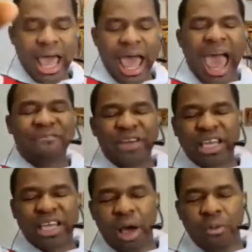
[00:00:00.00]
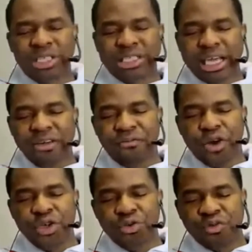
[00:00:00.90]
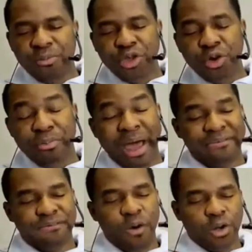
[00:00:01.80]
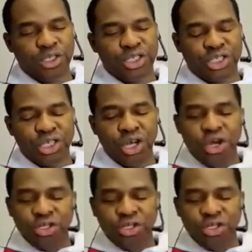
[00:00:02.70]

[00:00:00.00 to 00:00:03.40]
Everything that was taken from you by force,